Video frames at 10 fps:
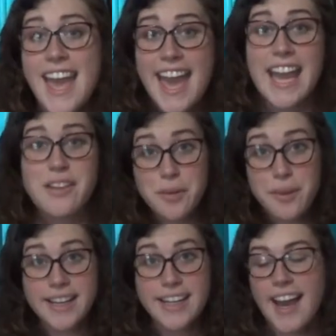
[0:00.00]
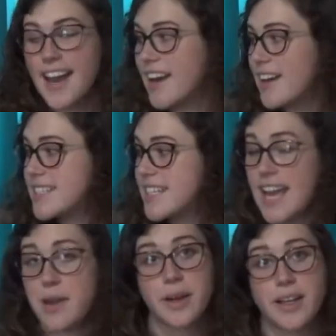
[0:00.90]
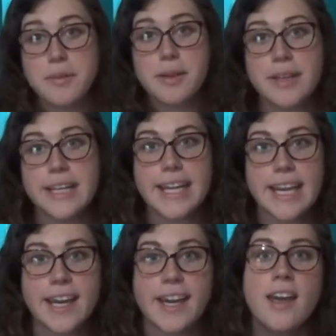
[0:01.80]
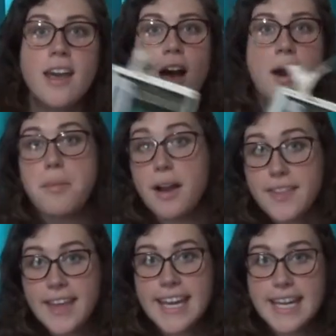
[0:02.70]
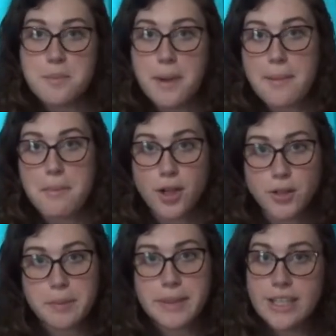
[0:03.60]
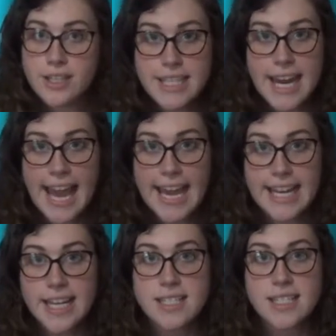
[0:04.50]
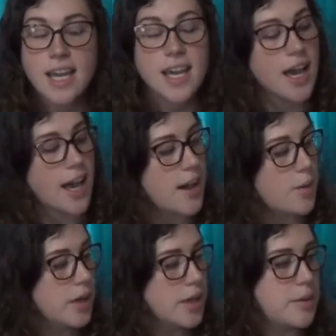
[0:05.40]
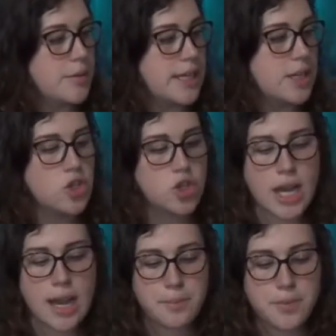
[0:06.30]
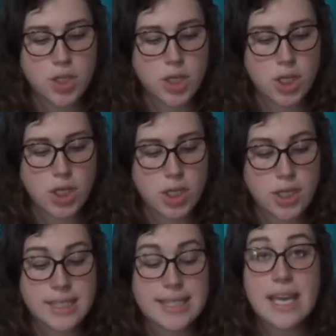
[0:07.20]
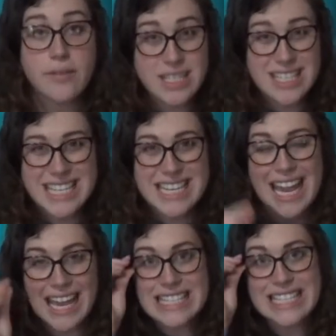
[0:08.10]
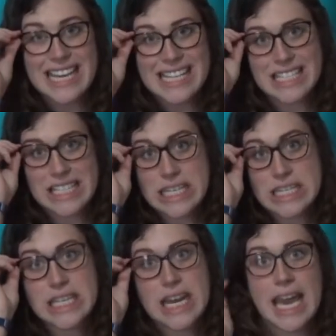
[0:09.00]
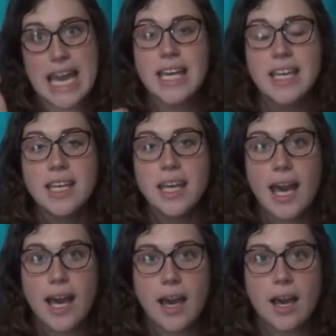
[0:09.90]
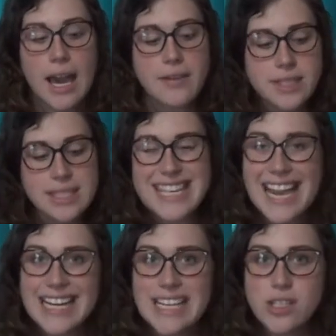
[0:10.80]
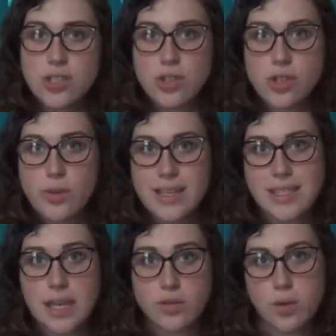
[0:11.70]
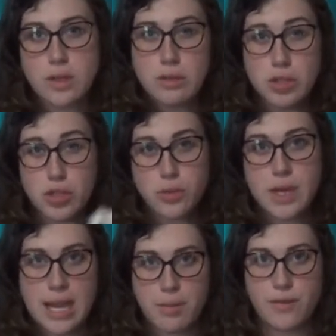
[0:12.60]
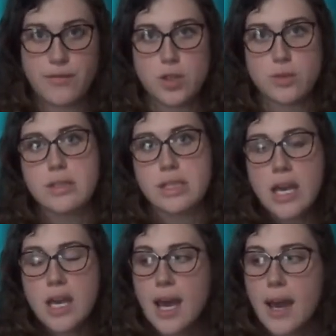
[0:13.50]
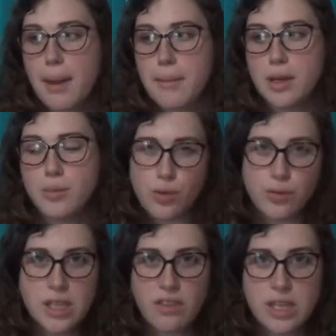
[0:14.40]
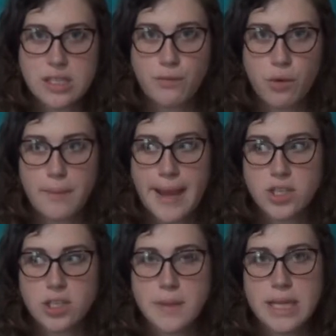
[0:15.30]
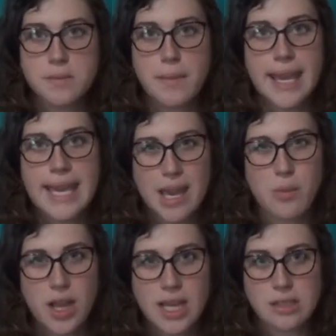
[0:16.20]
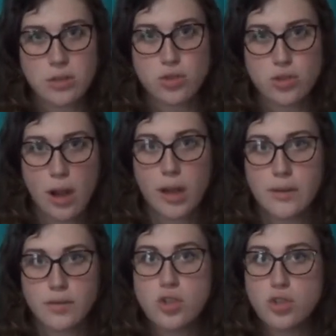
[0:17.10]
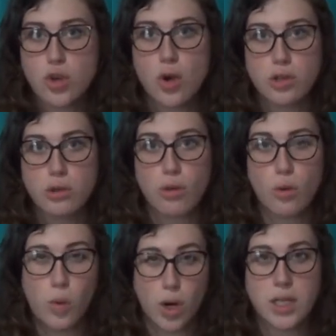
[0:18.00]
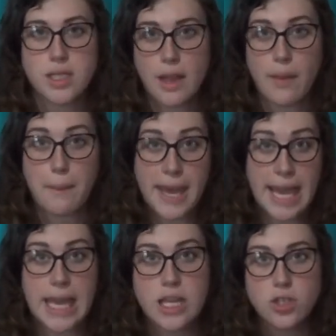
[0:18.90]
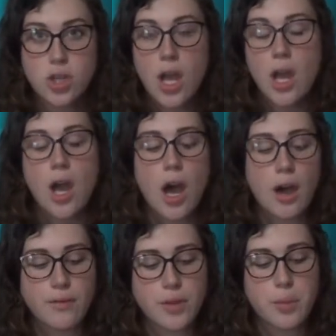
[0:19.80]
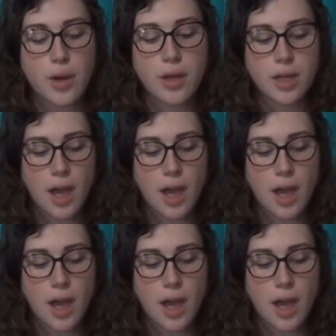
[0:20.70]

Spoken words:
Hey everyone, today we're going to be reading Among the Hidden by Margaret Peterson Haddix. We're going to be reading chapter 17 and 18 today. I've decided to, instead of showing you the two camera views, I'm going to move to this format just because my camera isn't strong enough to show you the words on the page of the book.